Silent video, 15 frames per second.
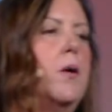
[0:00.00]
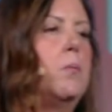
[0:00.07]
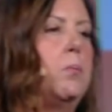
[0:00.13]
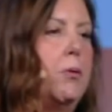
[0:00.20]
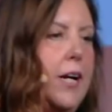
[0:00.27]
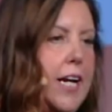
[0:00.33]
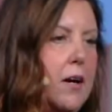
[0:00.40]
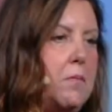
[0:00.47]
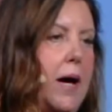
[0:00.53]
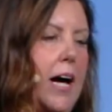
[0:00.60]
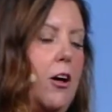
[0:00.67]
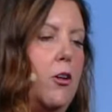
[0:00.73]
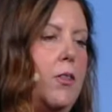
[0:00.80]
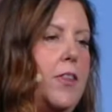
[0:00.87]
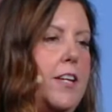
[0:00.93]
bring
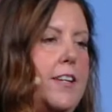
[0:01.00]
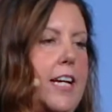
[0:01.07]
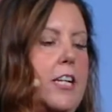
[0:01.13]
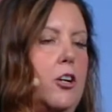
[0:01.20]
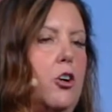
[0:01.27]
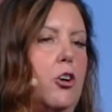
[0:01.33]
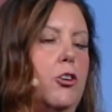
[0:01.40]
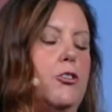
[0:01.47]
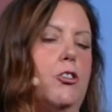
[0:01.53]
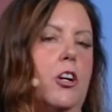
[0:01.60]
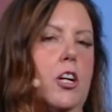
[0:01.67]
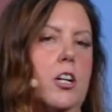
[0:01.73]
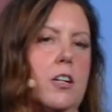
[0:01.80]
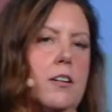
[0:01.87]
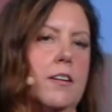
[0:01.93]
about the data culture.